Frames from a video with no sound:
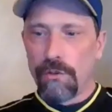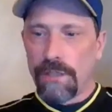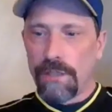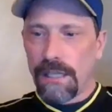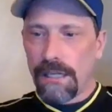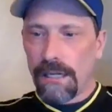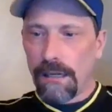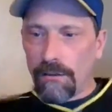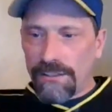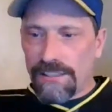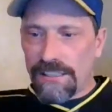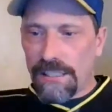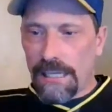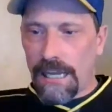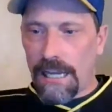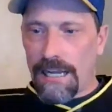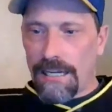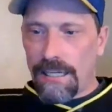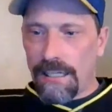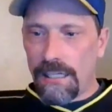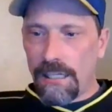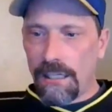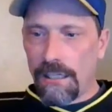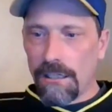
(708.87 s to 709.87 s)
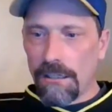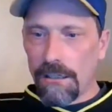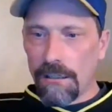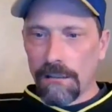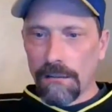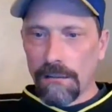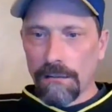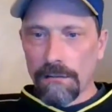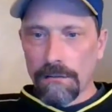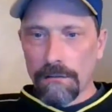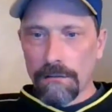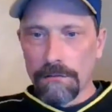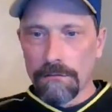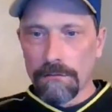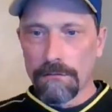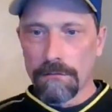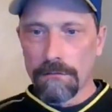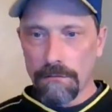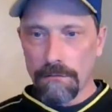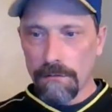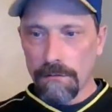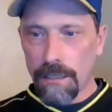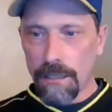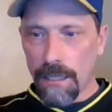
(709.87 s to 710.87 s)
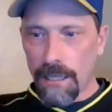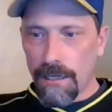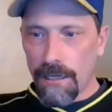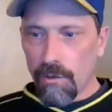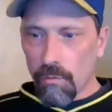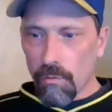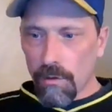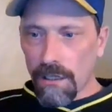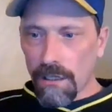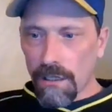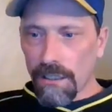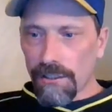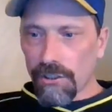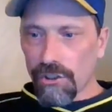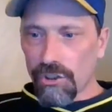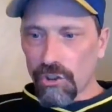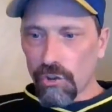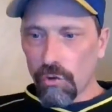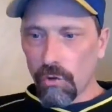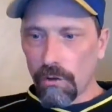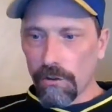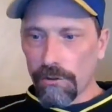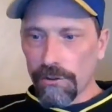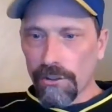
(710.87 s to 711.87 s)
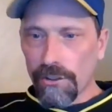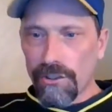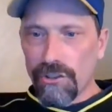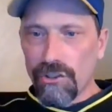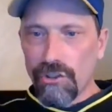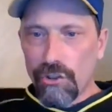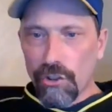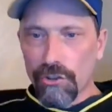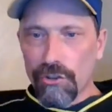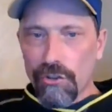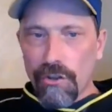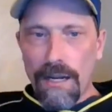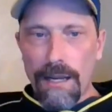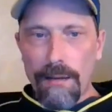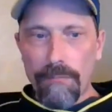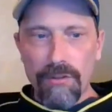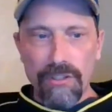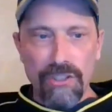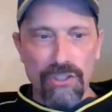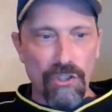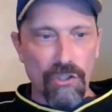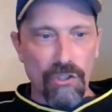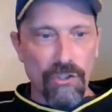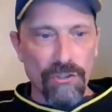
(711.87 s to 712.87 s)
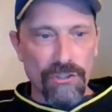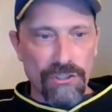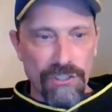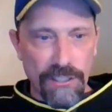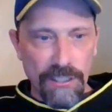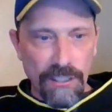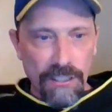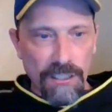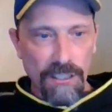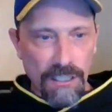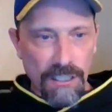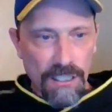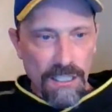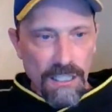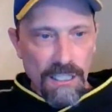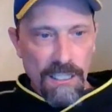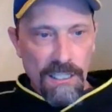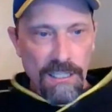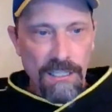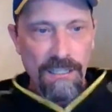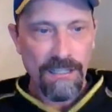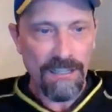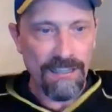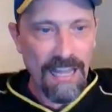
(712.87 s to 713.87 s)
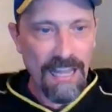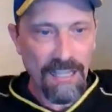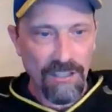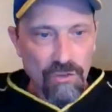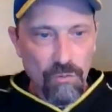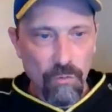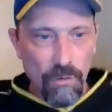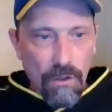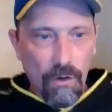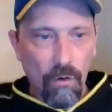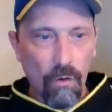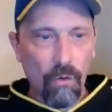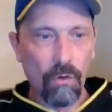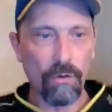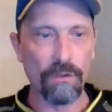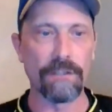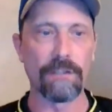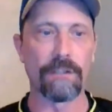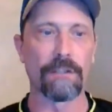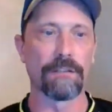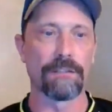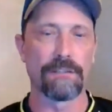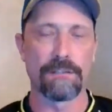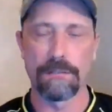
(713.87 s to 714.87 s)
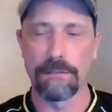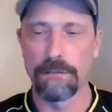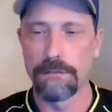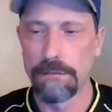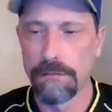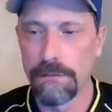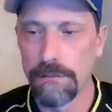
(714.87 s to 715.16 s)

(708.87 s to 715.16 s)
get outside here, anywhere on the shoulder, and you're grabbing jersey. That's what a hold is.